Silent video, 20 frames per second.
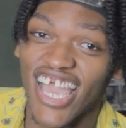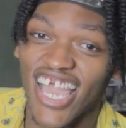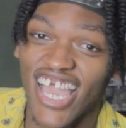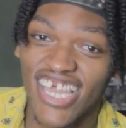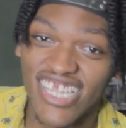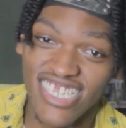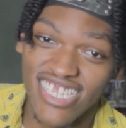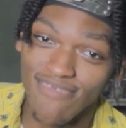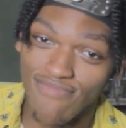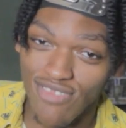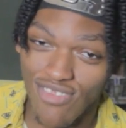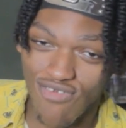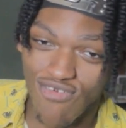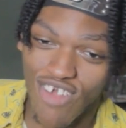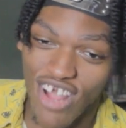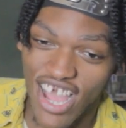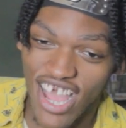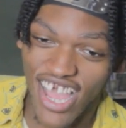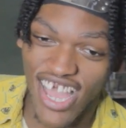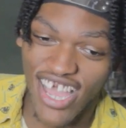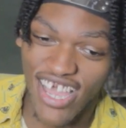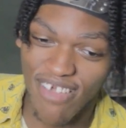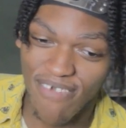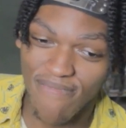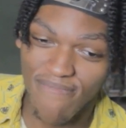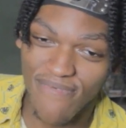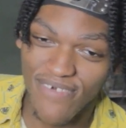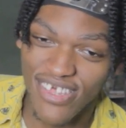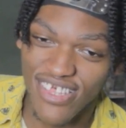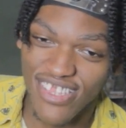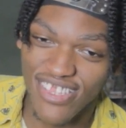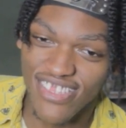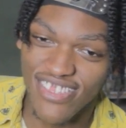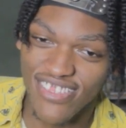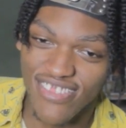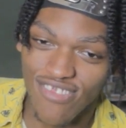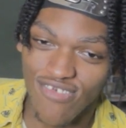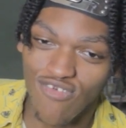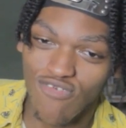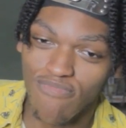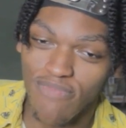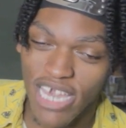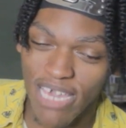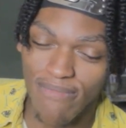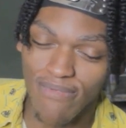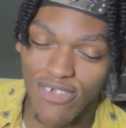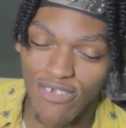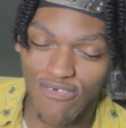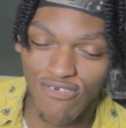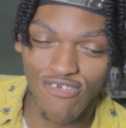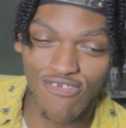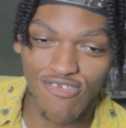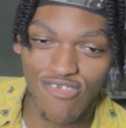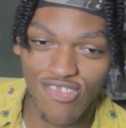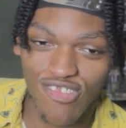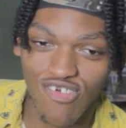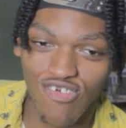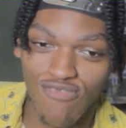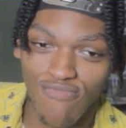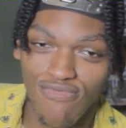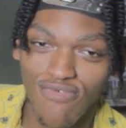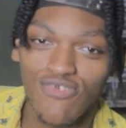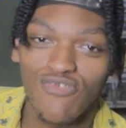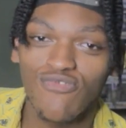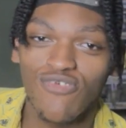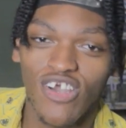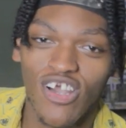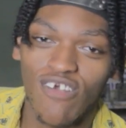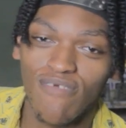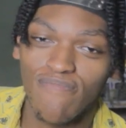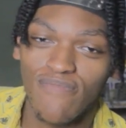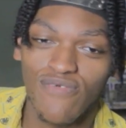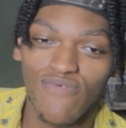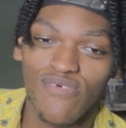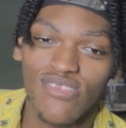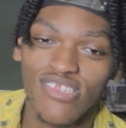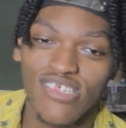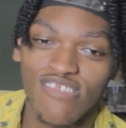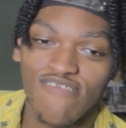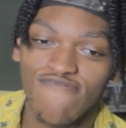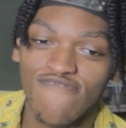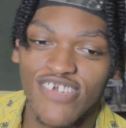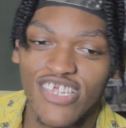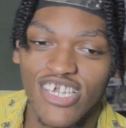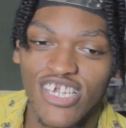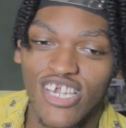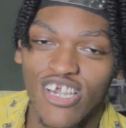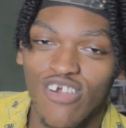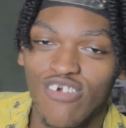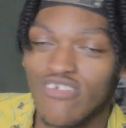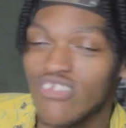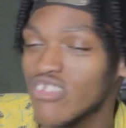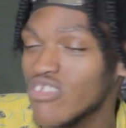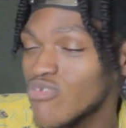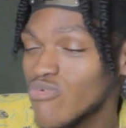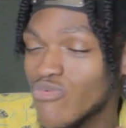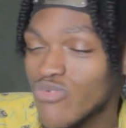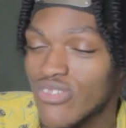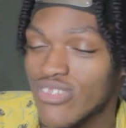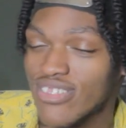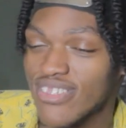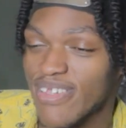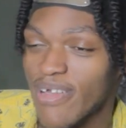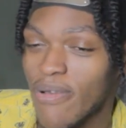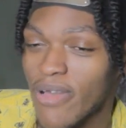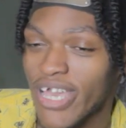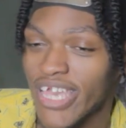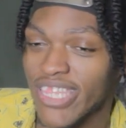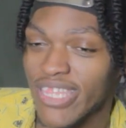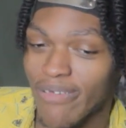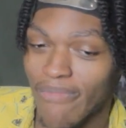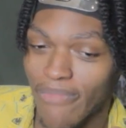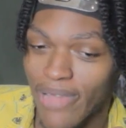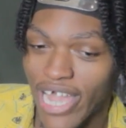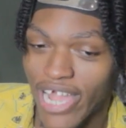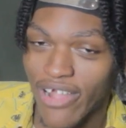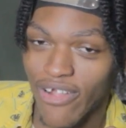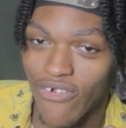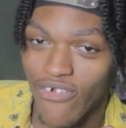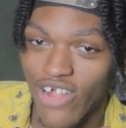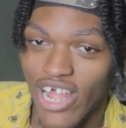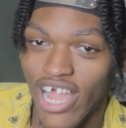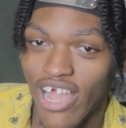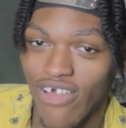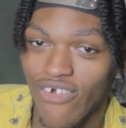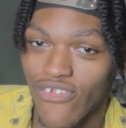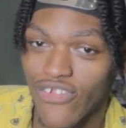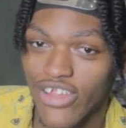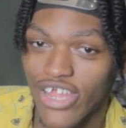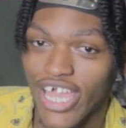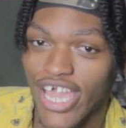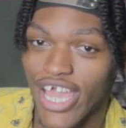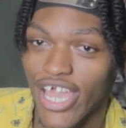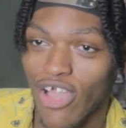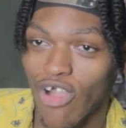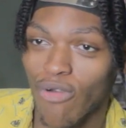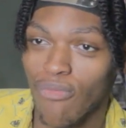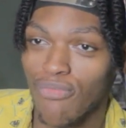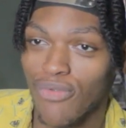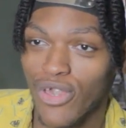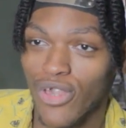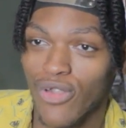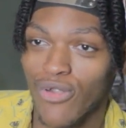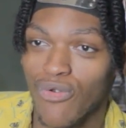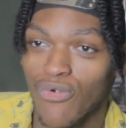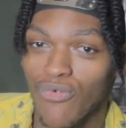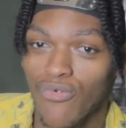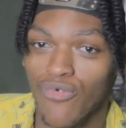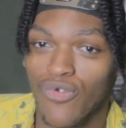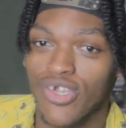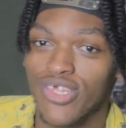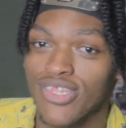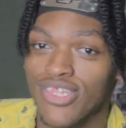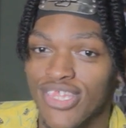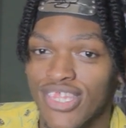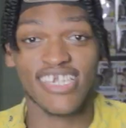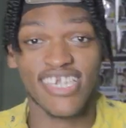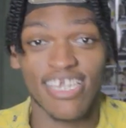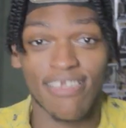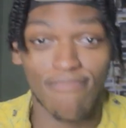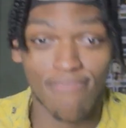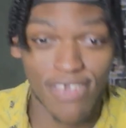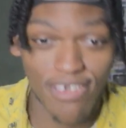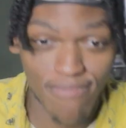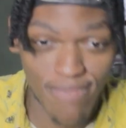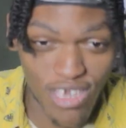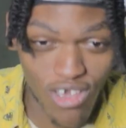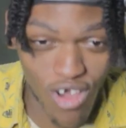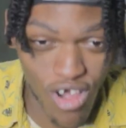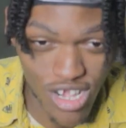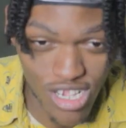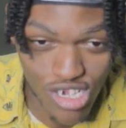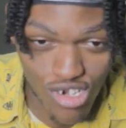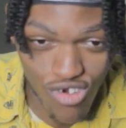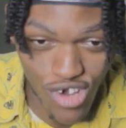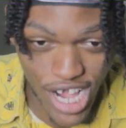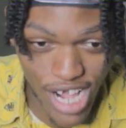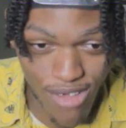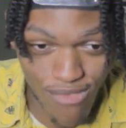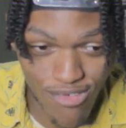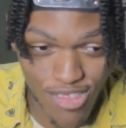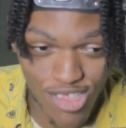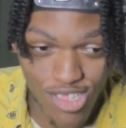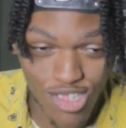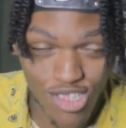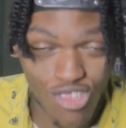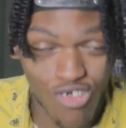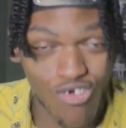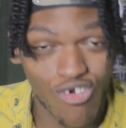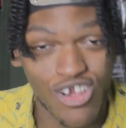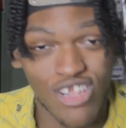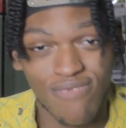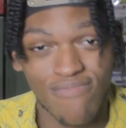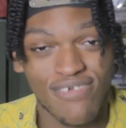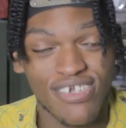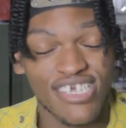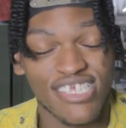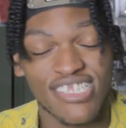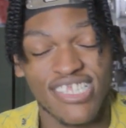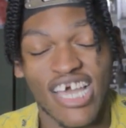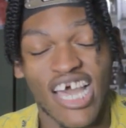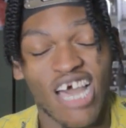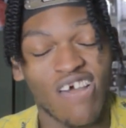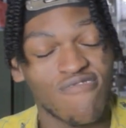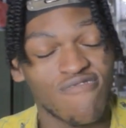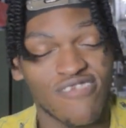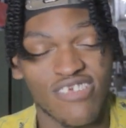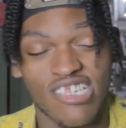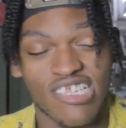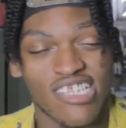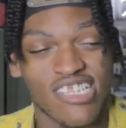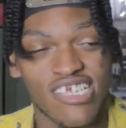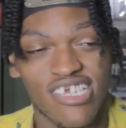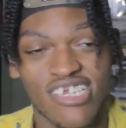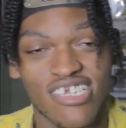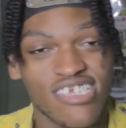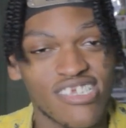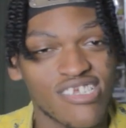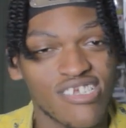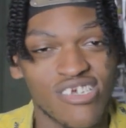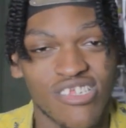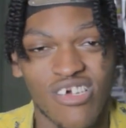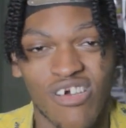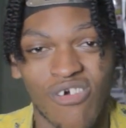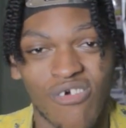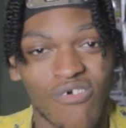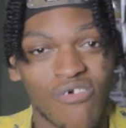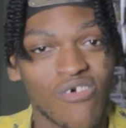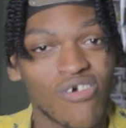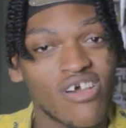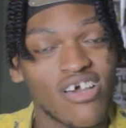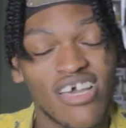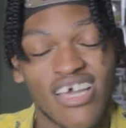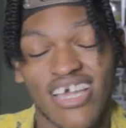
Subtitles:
And subscribe to Baby Groot Loop, who helped me with this video. She was in the background helping with keeping me on track with the story, because obviously, you know,